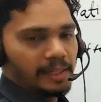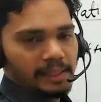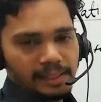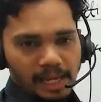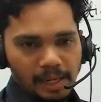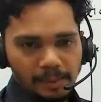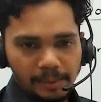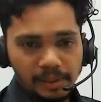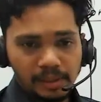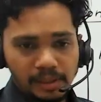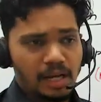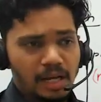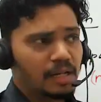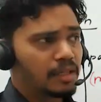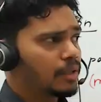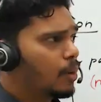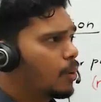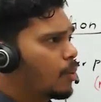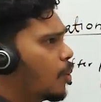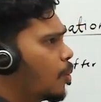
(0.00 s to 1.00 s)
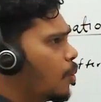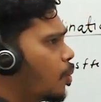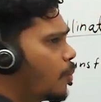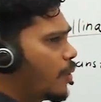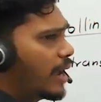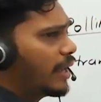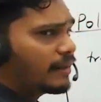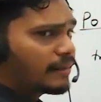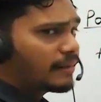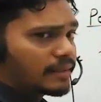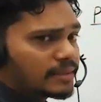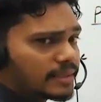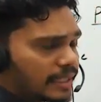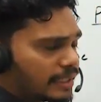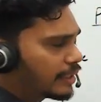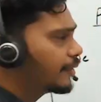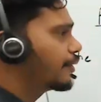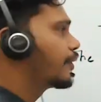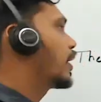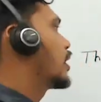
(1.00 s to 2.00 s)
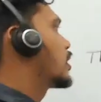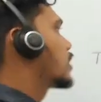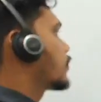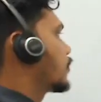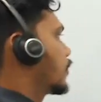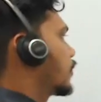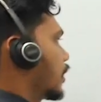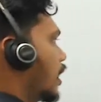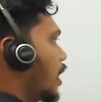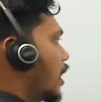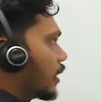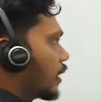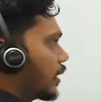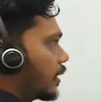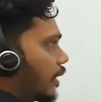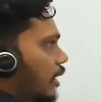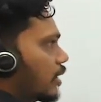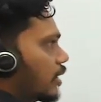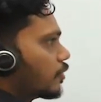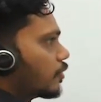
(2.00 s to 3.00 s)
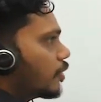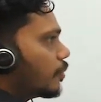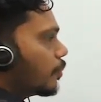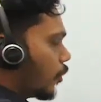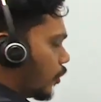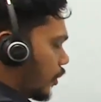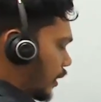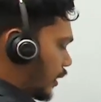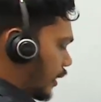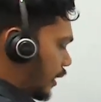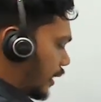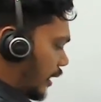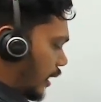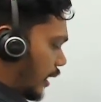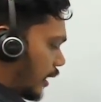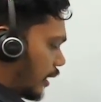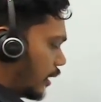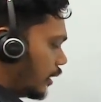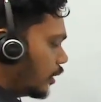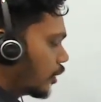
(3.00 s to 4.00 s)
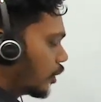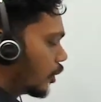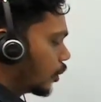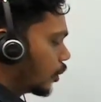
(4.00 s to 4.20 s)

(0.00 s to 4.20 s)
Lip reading: male gamete. Now, where it is getting transferred? The transfer of pollen grain